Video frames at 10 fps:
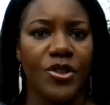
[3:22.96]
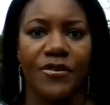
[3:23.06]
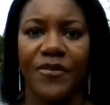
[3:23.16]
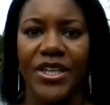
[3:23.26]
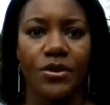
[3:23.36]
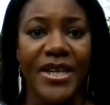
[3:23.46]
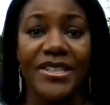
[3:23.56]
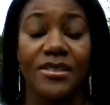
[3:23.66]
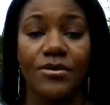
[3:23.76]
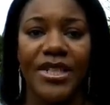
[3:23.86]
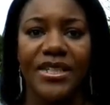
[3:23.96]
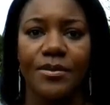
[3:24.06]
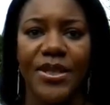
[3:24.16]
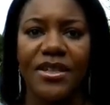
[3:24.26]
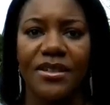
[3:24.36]
you feel better
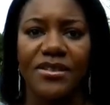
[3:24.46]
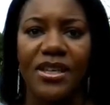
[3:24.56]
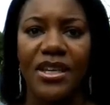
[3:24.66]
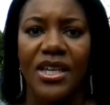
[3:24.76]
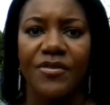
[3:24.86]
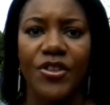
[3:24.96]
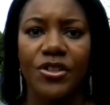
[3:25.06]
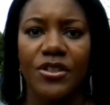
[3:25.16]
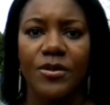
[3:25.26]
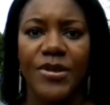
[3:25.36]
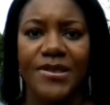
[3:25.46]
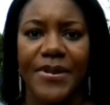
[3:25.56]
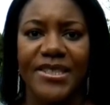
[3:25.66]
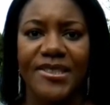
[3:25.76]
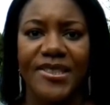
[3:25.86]
really, because if you're going to be
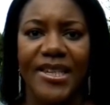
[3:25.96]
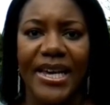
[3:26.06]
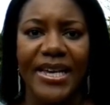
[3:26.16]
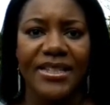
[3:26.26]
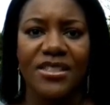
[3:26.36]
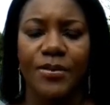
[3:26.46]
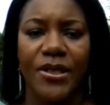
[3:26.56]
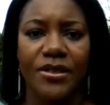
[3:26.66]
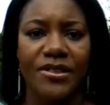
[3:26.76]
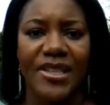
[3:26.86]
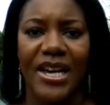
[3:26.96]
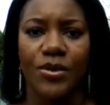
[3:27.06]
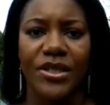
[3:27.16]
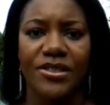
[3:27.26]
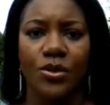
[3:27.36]
spending 8+
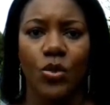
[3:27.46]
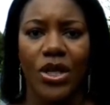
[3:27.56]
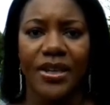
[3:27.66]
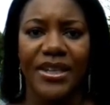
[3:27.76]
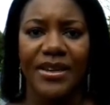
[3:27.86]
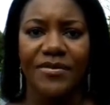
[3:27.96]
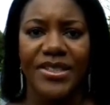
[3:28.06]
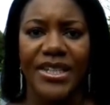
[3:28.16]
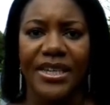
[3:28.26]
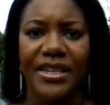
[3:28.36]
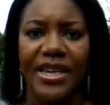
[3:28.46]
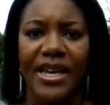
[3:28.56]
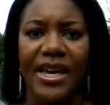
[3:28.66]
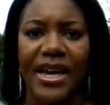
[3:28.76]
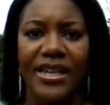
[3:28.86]
hours at work every day,
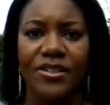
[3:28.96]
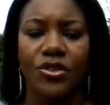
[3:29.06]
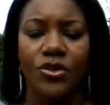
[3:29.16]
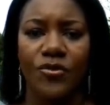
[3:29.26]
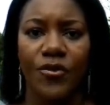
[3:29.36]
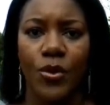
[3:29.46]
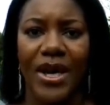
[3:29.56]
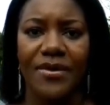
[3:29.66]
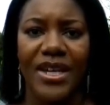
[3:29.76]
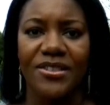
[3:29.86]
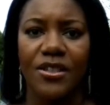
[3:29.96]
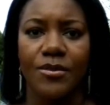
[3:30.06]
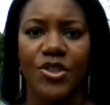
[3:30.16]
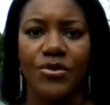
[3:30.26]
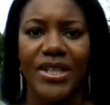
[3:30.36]
and throughout that
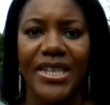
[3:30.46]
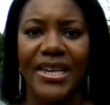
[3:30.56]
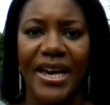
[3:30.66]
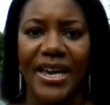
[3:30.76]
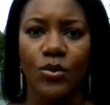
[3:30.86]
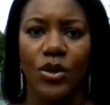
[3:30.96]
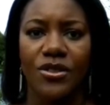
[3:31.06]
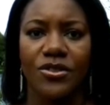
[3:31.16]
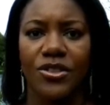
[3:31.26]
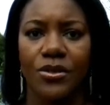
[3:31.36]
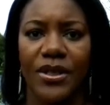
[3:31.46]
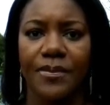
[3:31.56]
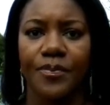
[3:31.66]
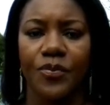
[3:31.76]
time you really hate what you're doing,